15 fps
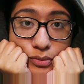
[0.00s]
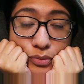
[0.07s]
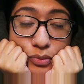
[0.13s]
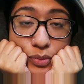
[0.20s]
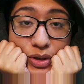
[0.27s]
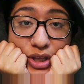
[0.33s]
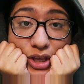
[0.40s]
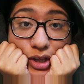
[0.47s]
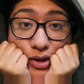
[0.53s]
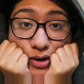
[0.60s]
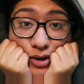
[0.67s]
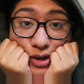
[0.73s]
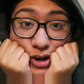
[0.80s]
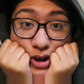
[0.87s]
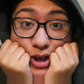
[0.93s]
we
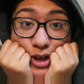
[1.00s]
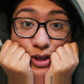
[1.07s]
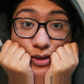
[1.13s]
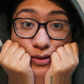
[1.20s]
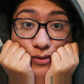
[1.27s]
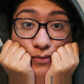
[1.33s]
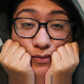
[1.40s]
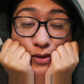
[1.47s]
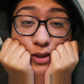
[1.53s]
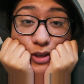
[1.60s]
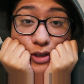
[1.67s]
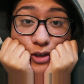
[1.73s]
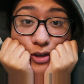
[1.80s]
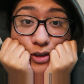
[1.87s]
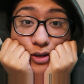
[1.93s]
are not
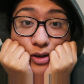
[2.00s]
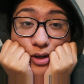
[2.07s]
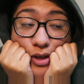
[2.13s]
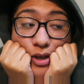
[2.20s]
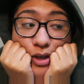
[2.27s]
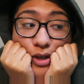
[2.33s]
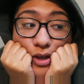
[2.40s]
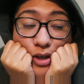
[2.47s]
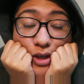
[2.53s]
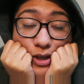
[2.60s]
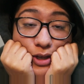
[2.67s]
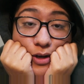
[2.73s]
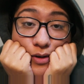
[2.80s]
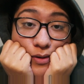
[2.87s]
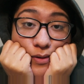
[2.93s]
feeling good
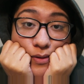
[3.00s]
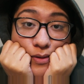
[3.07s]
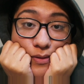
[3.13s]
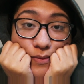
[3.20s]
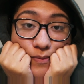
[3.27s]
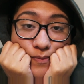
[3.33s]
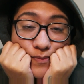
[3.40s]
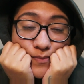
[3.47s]
at all.